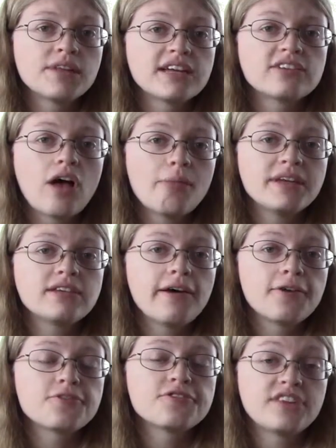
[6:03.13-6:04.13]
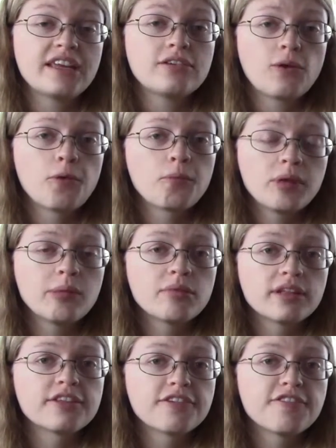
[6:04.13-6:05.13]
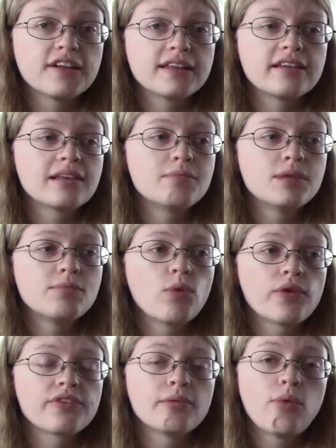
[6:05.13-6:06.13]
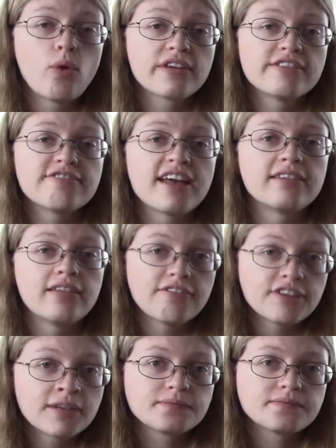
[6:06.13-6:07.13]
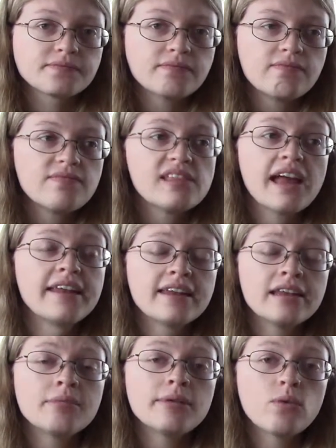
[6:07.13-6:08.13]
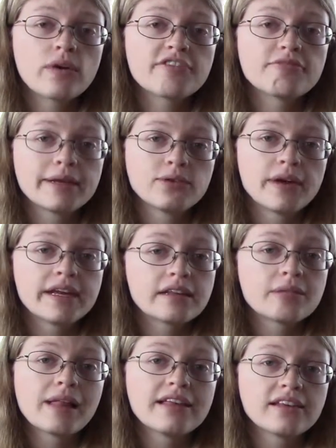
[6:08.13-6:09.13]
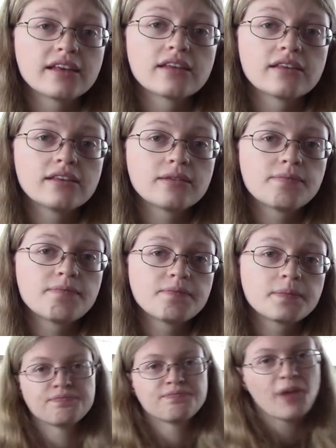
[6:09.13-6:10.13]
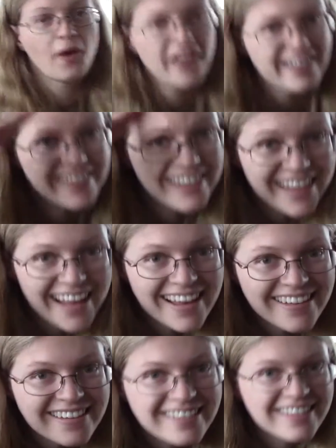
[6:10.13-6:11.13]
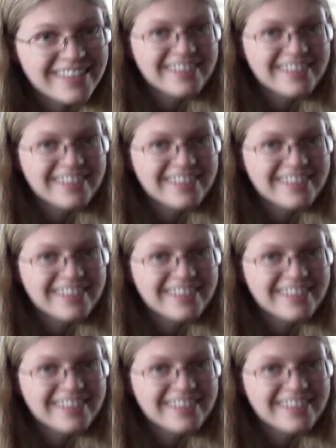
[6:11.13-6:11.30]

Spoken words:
It taught me to understand other people and their feelings and be more supportive and loving. And it has been one of my greatest blessings. Okay, see you guys.